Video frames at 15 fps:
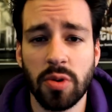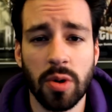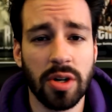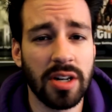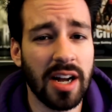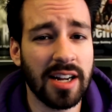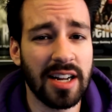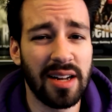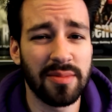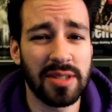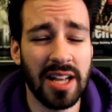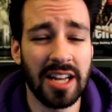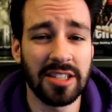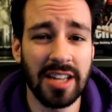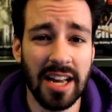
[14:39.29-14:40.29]
twitter.com
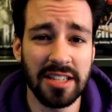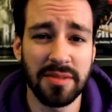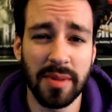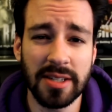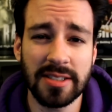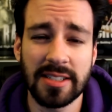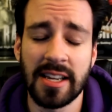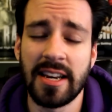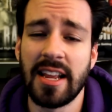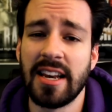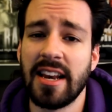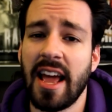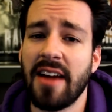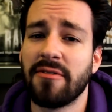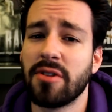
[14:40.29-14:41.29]
slash Gassy Mexican,
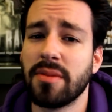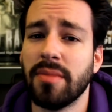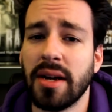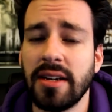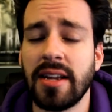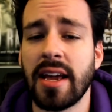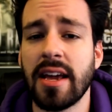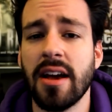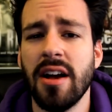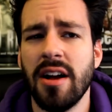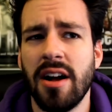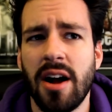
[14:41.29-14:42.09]
and every Monday